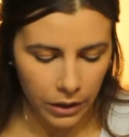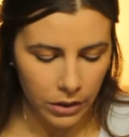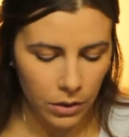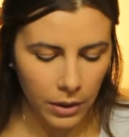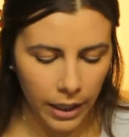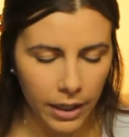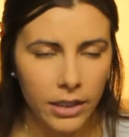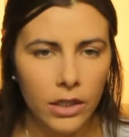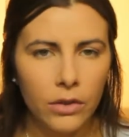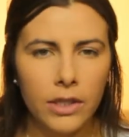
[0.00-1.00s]
So what I like
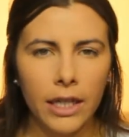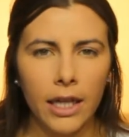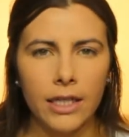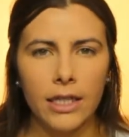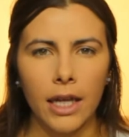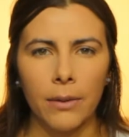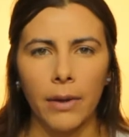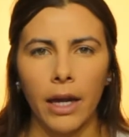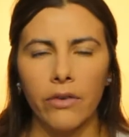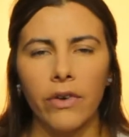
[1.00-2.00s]
to do is I like to let
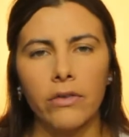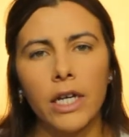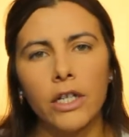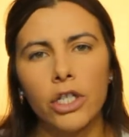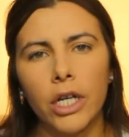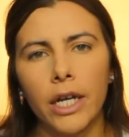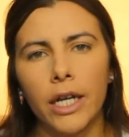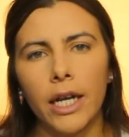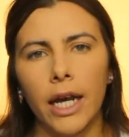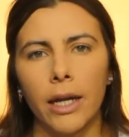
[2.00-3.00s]
my
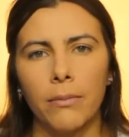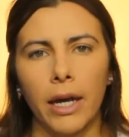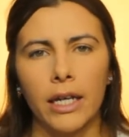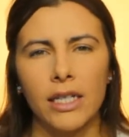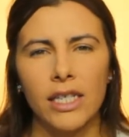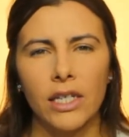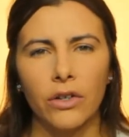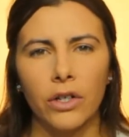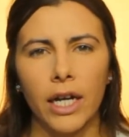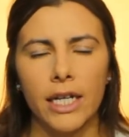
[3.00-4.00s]
foundation and my
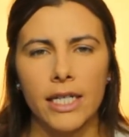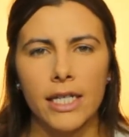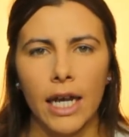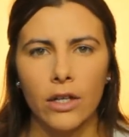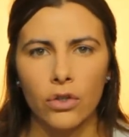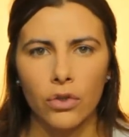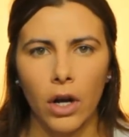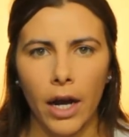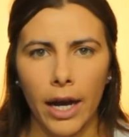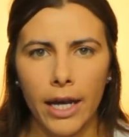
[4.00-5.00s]
concealer kind of set and
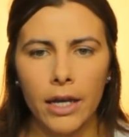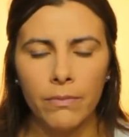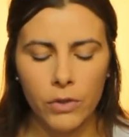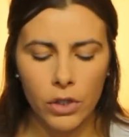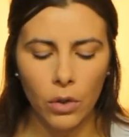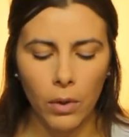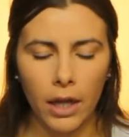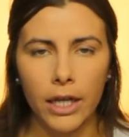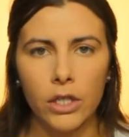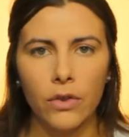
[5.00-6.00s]
dry. So while
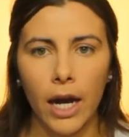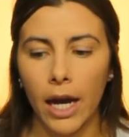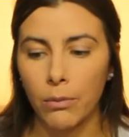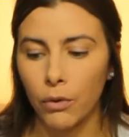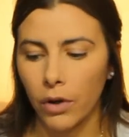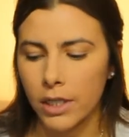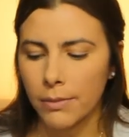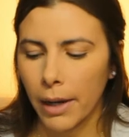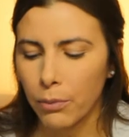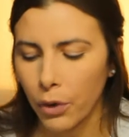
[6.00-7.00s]
I do that, I move on to
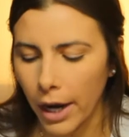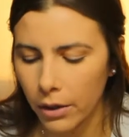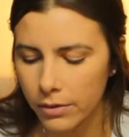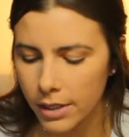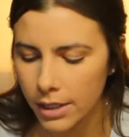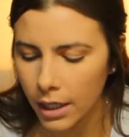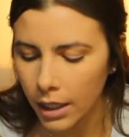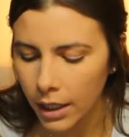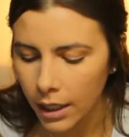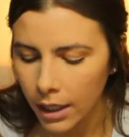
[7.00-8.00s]
my brows.
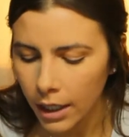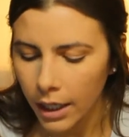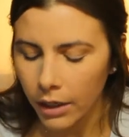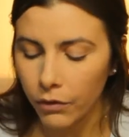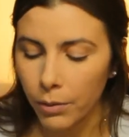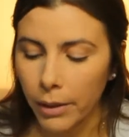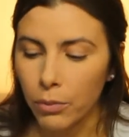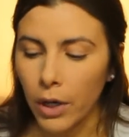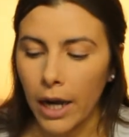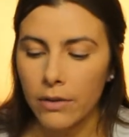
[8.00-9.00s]
And for my
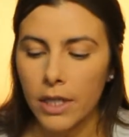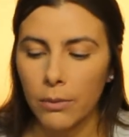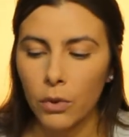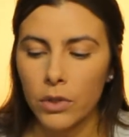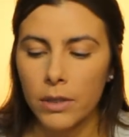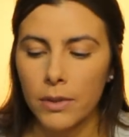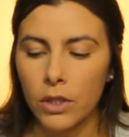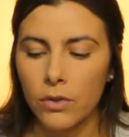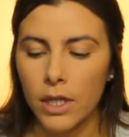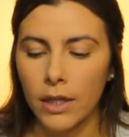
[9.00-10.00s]
brows, I'm going to be
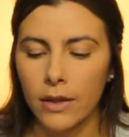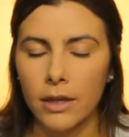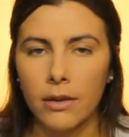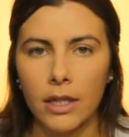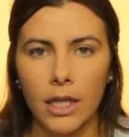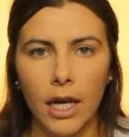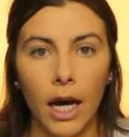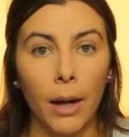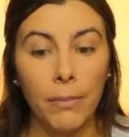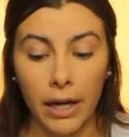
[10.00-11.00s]
using the
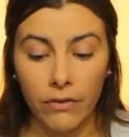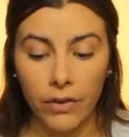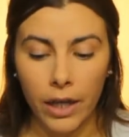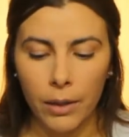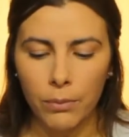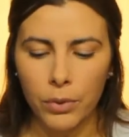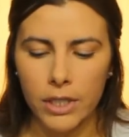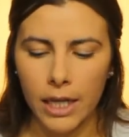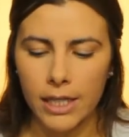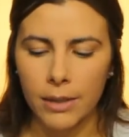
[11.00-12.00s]
Benefit
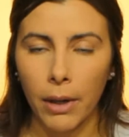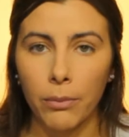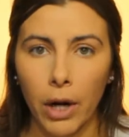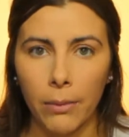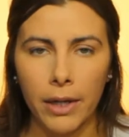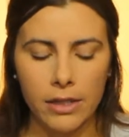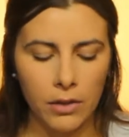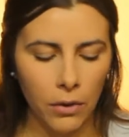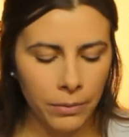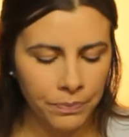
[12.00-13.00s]
Precisely My Brow
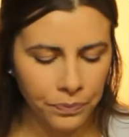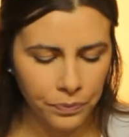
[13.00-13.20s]
Pencil.